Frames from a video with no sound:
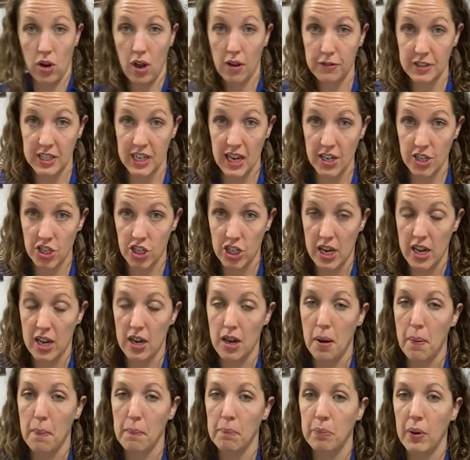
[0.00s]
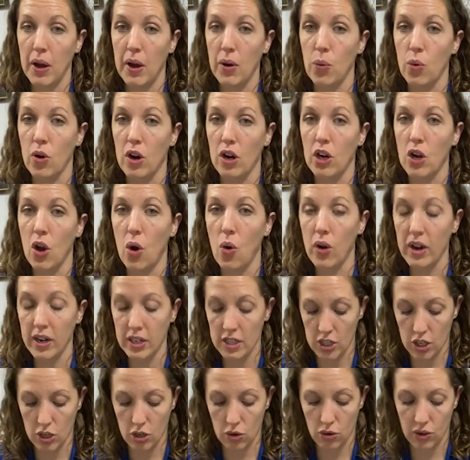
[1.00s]
off tension, but we're going
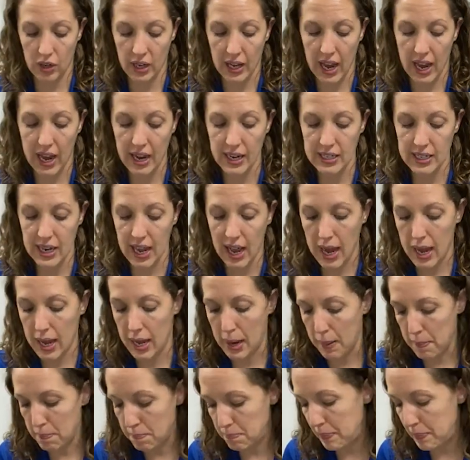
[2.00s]
to create a